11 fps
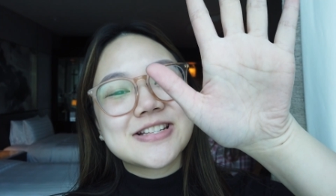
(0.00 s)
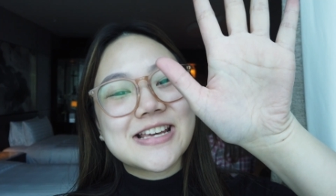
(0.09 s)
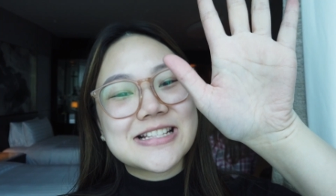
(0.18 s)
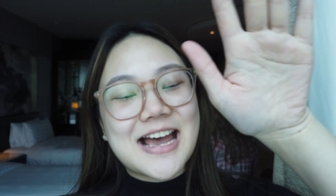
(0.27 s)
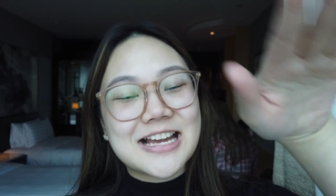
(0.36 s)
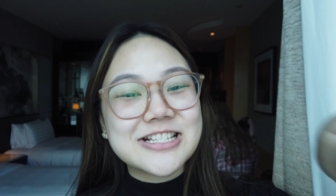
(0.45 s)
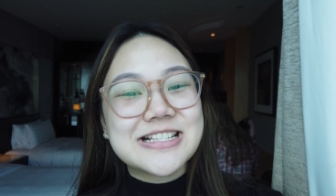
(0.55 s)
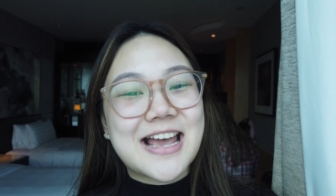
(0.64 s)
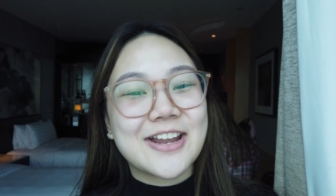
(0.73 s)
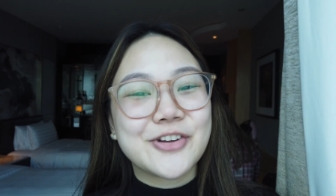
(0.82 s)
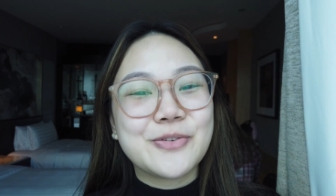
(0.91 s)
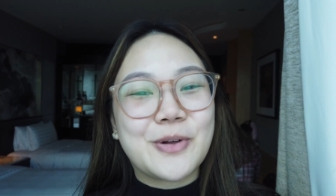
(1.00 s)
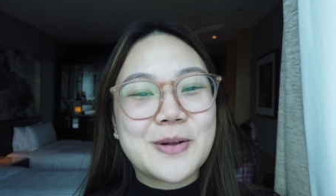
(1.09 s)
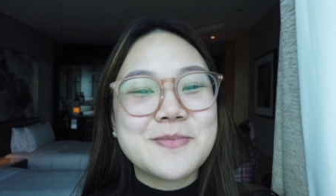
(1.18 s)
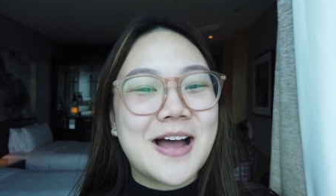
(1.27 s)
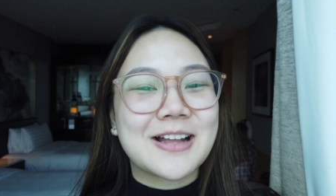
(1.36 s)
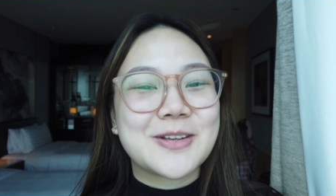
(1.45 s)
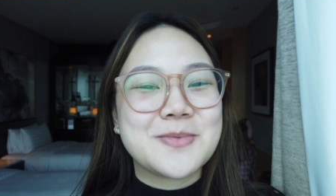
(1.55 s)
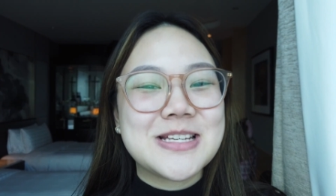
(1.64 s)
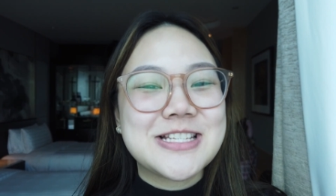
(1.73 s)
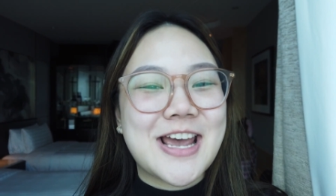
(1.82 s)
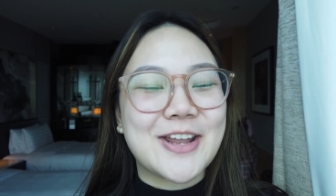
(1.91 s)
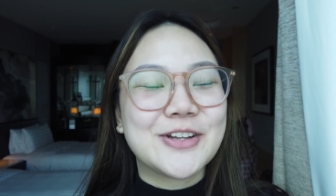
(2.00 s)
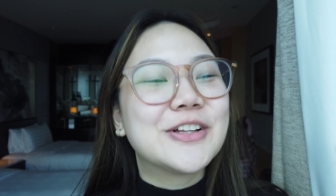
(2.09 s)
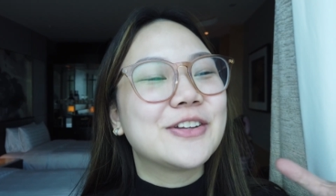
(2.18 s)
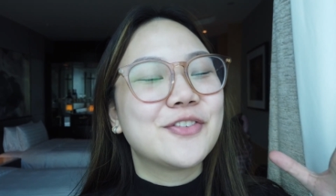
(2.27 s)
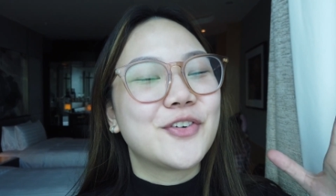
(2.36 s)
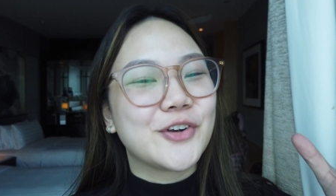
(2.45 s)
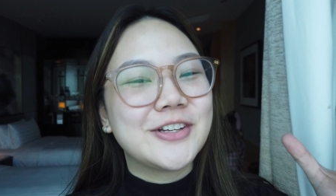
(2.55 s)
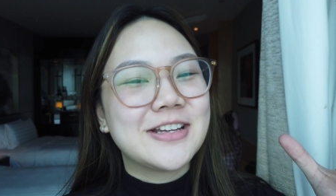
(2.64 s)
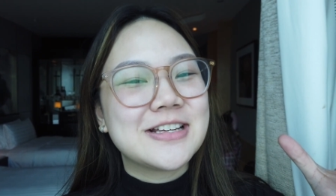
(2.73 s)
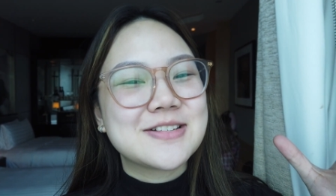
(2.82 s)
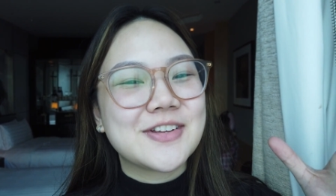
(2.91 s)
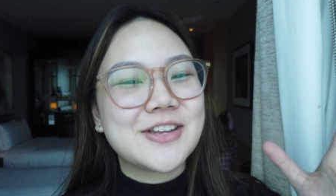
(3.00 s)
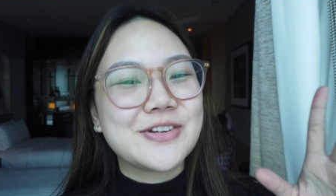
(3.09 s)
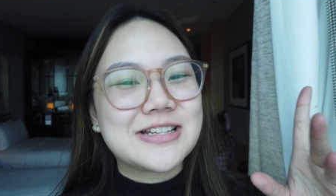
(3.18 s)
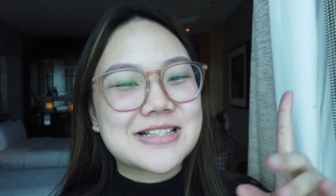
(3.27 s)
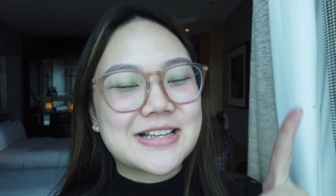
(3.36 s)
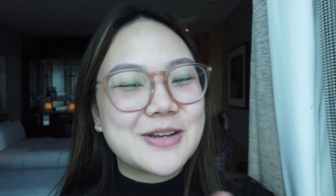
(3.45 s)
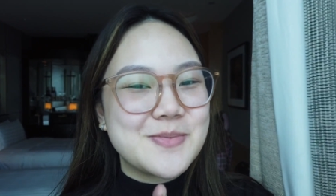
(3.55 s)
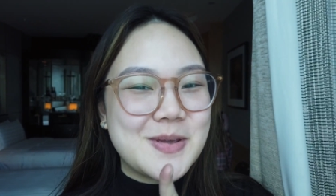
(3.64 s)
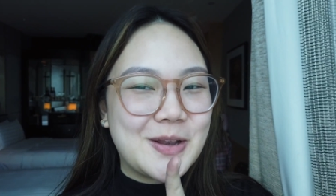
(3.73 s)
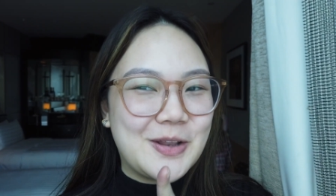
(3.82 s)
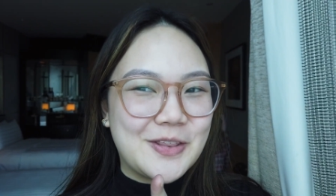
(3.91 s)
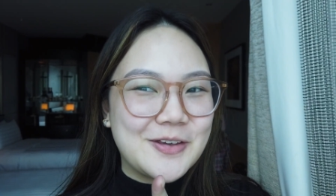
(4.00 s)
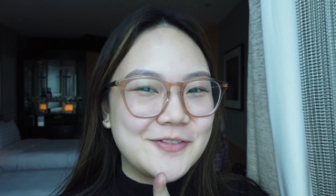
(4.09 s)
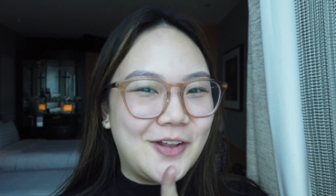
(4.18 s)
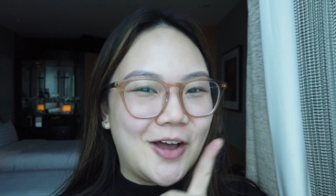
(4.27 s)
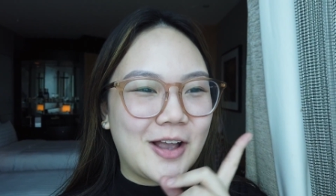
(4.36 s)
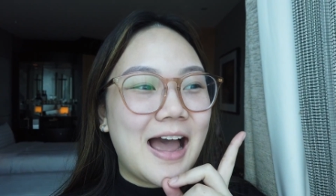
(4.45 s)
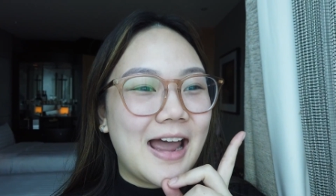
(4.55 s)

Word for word: It's Ashley Sandrine. Welcome back to my channel, and for today's video it is gonna be another vlog.